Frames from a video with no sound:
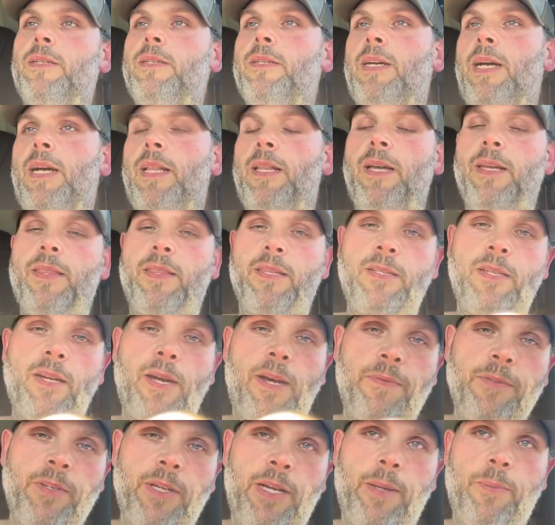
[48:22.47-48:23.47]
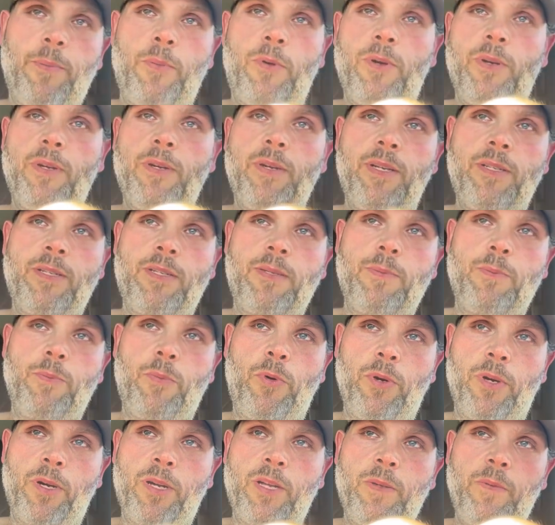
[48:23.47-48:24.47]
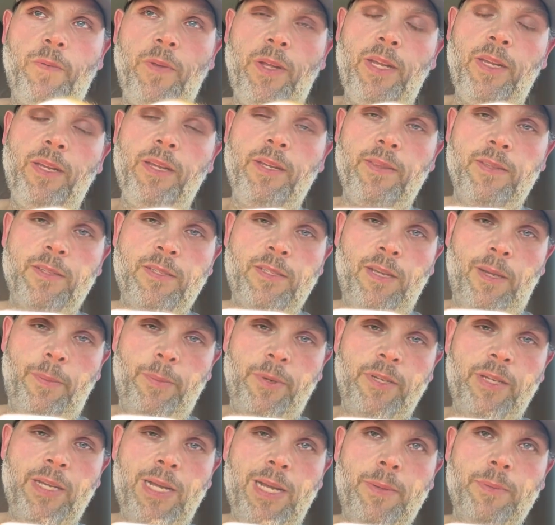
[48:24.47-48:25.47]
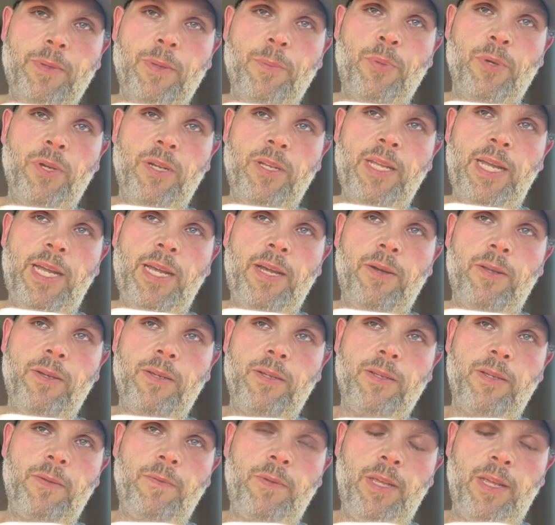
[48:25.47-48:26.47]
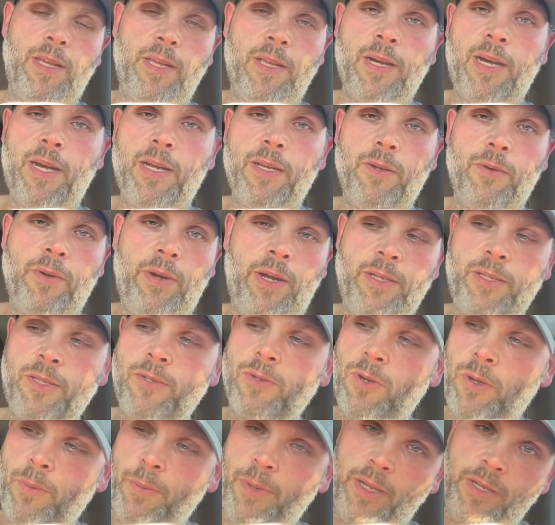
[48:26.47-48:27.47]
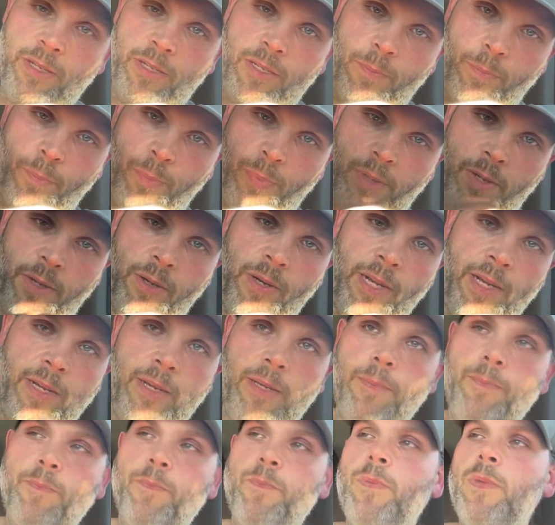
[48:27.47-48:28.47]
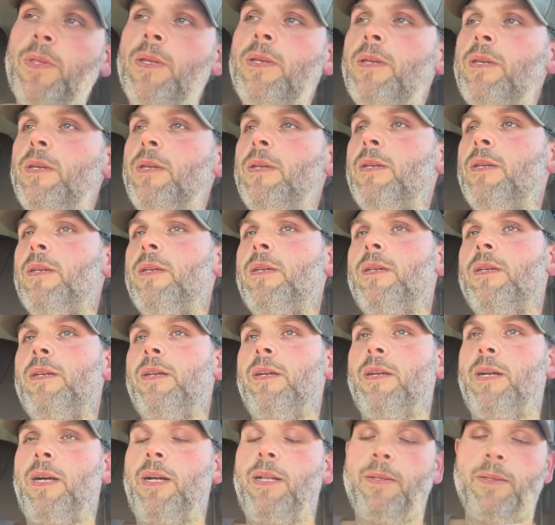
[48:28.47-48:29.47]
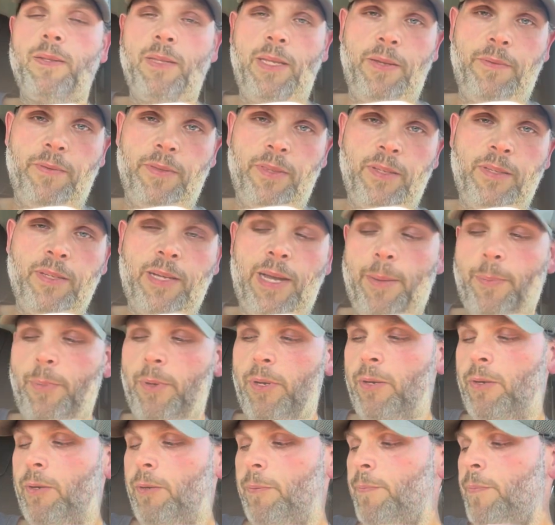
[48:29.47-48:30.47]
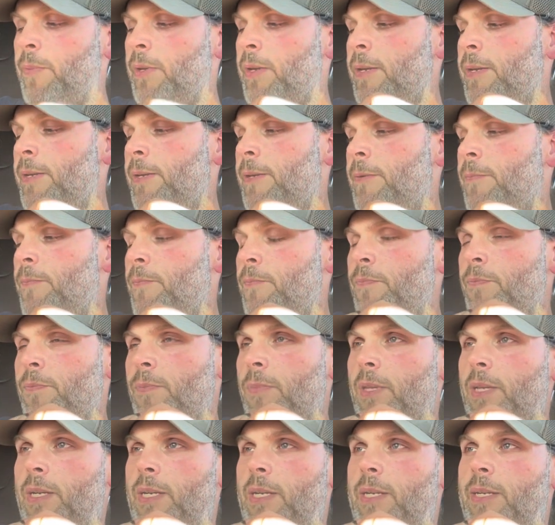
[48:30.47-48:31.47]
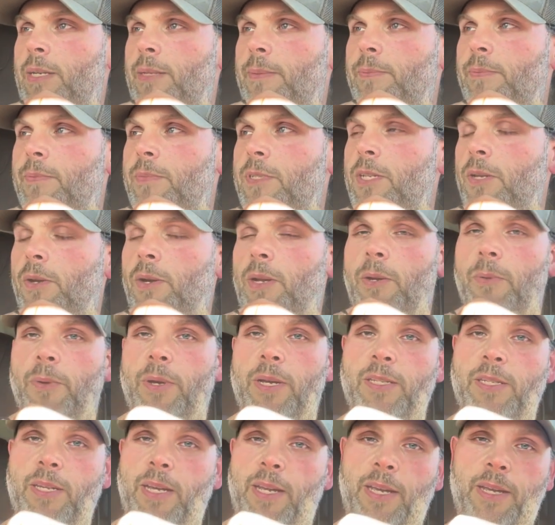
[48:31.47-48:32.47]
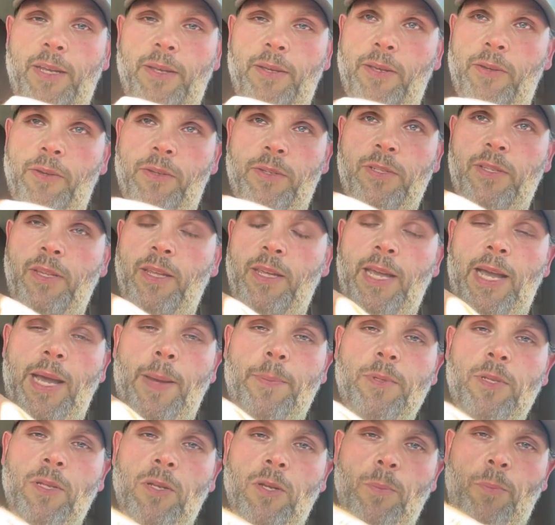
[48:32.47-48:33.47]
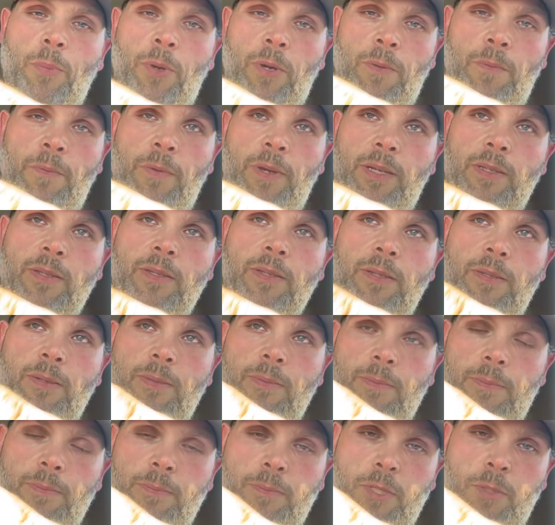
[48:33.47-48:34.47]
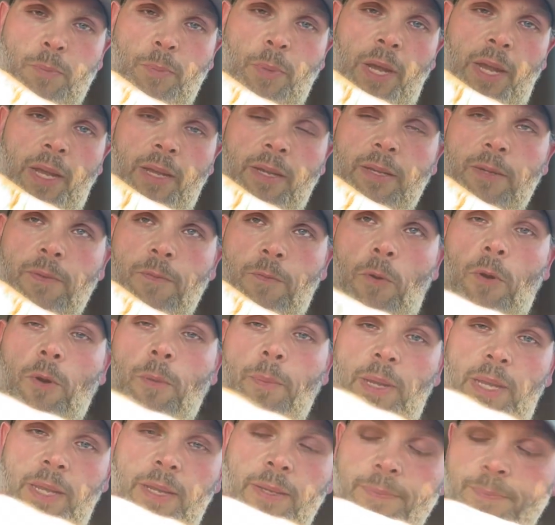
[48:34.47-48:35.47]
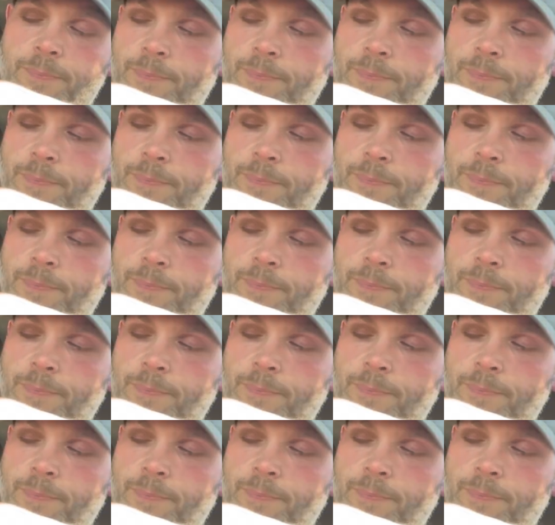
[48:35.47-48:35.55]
I like the soft top more. It's more convenient in the summertime to put down, and if you get caught in a rainstorm, you can just put it right up. You're not leaving the top at home. So anyways, yeah, it was the absolute perfect spec for me.